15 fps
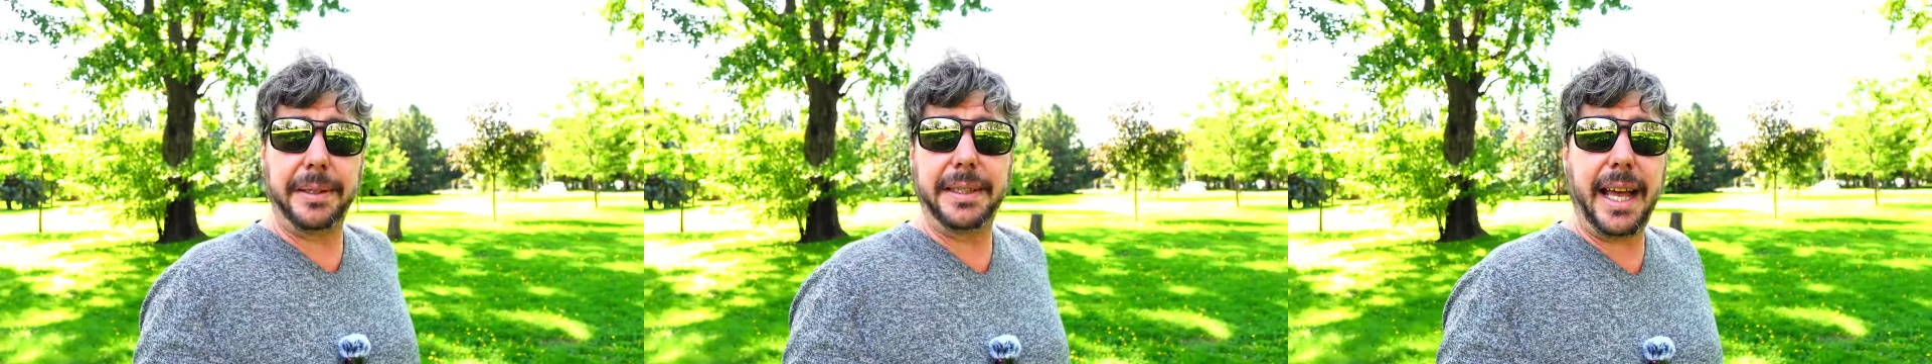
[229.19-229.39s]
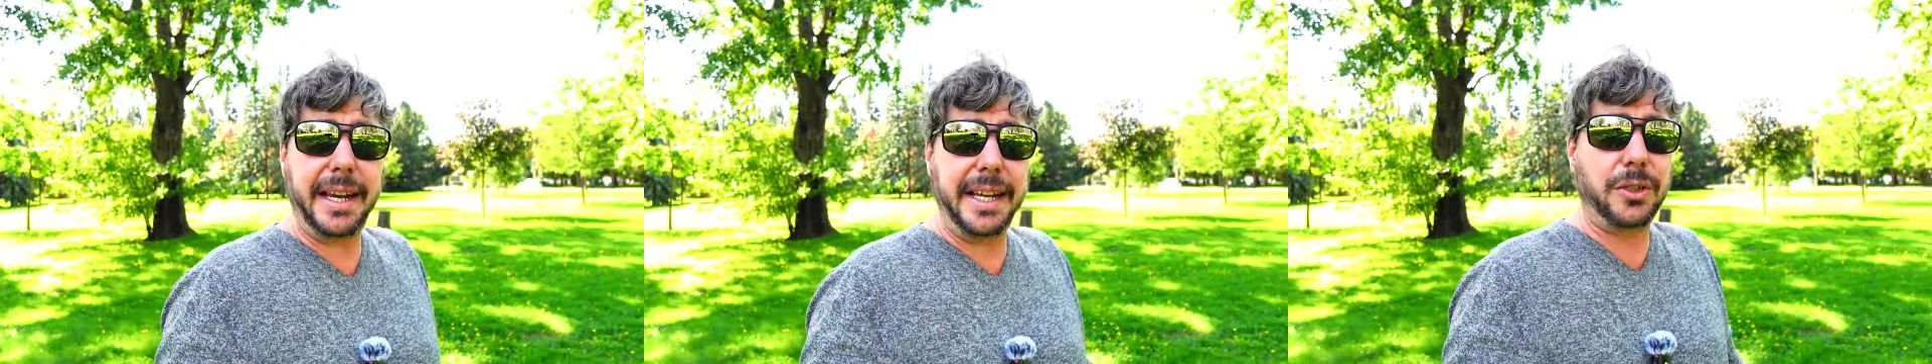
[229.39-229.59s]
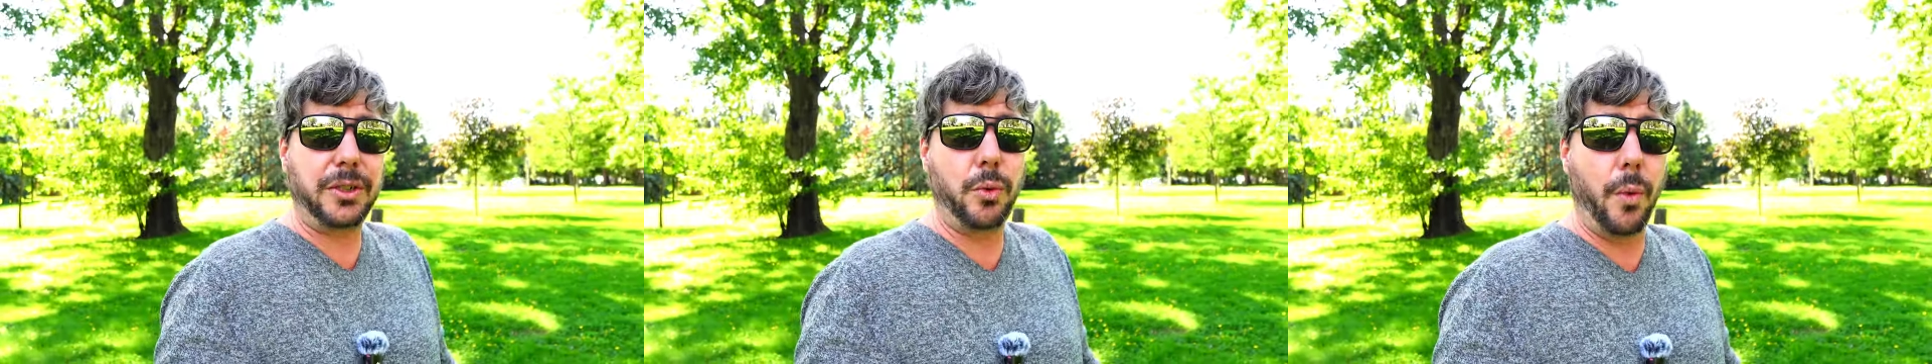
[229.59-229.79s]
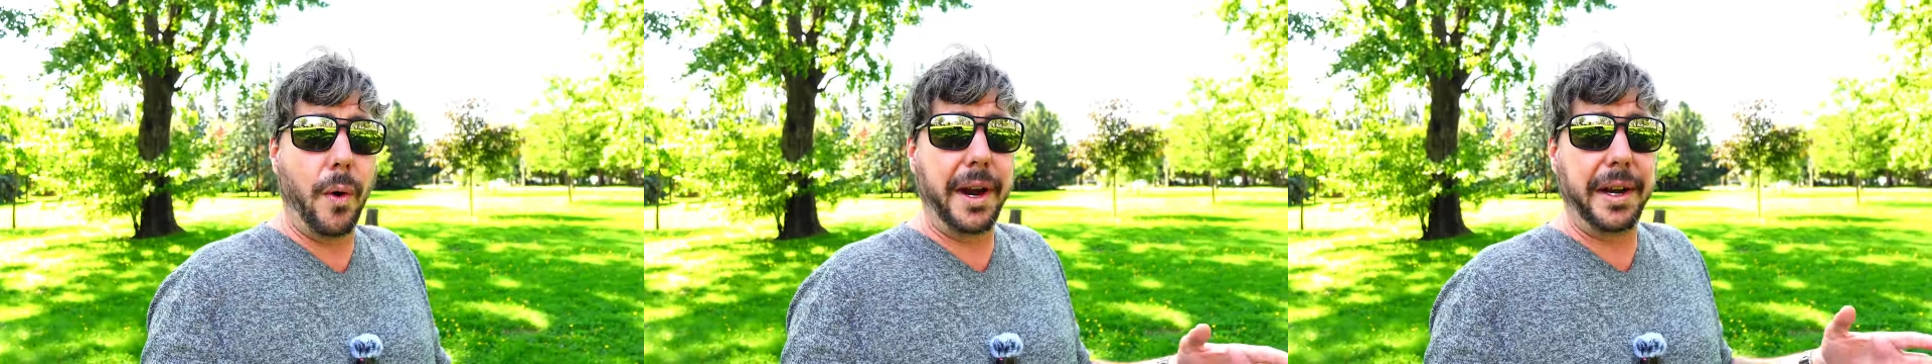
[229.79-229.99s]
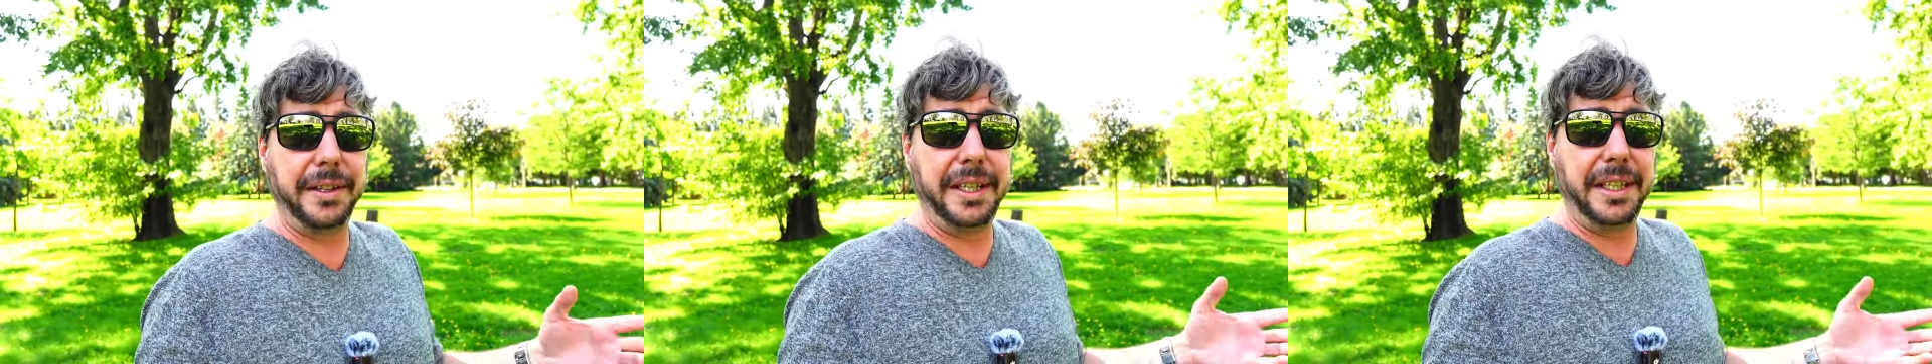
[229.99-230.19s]
that is
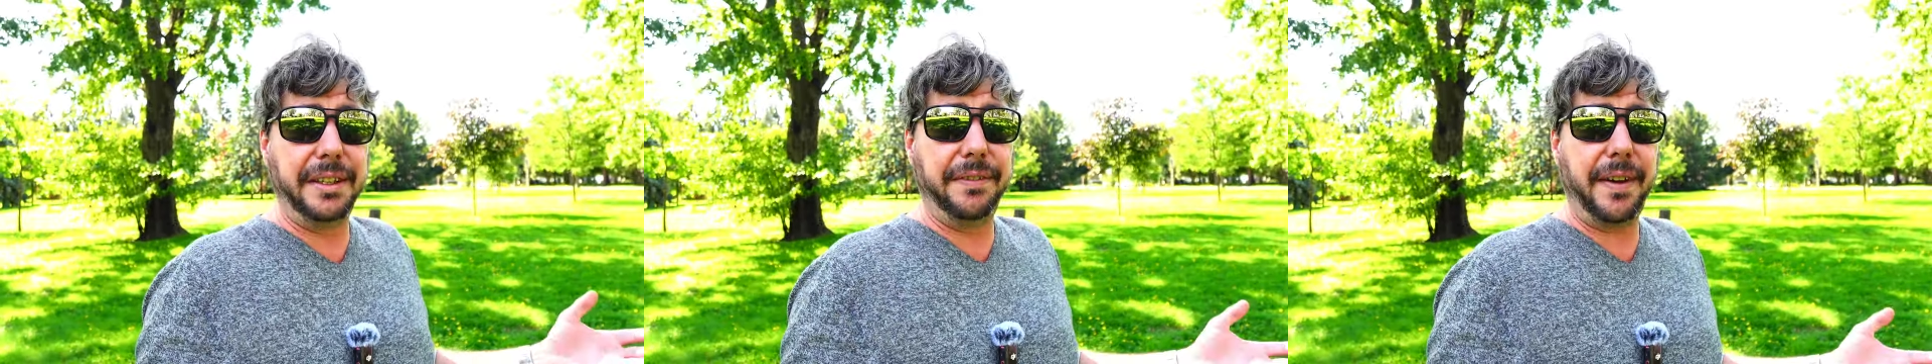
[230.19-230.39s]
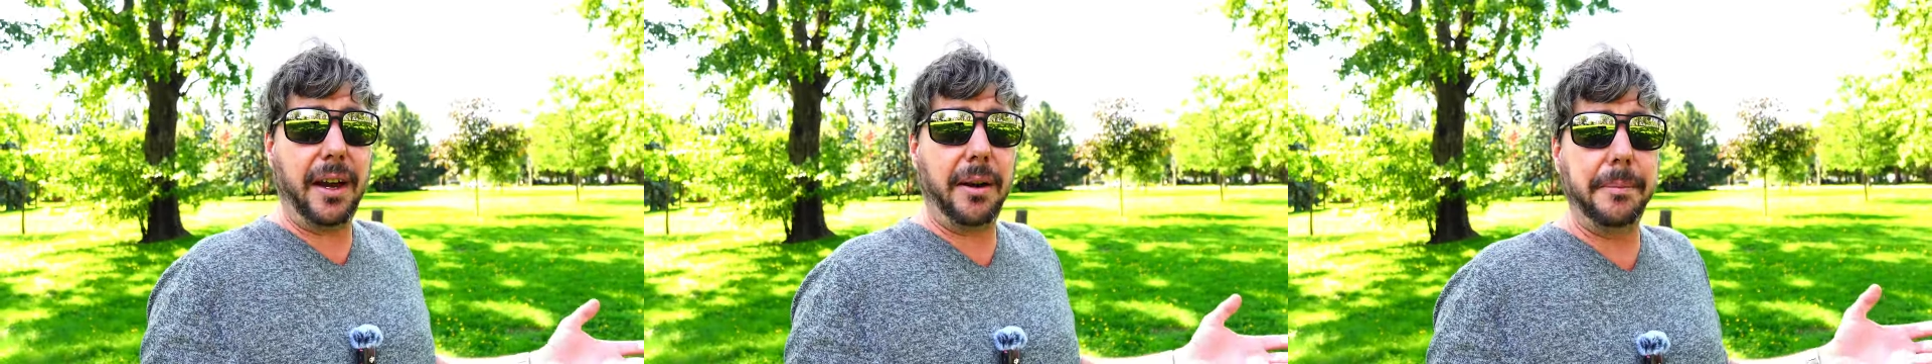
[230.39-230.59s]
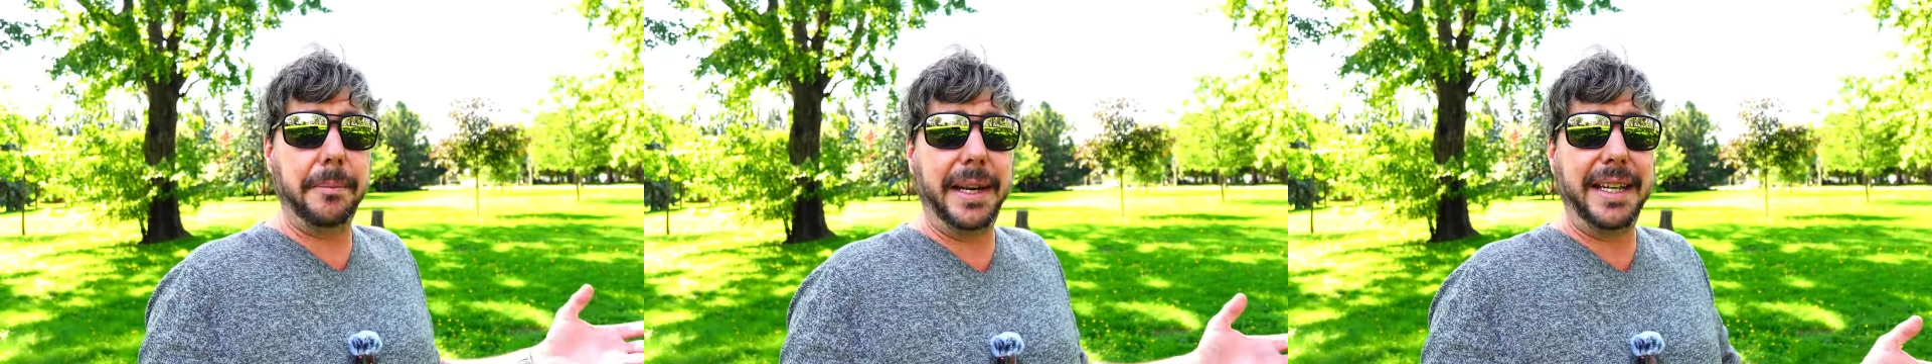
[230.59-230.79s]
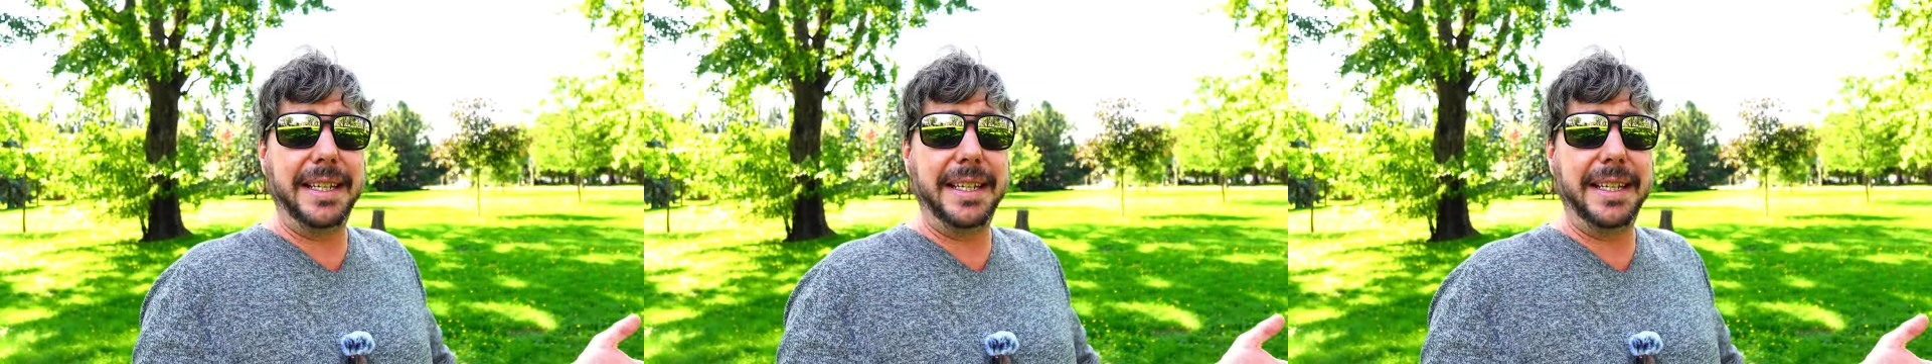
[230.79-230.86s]
when the development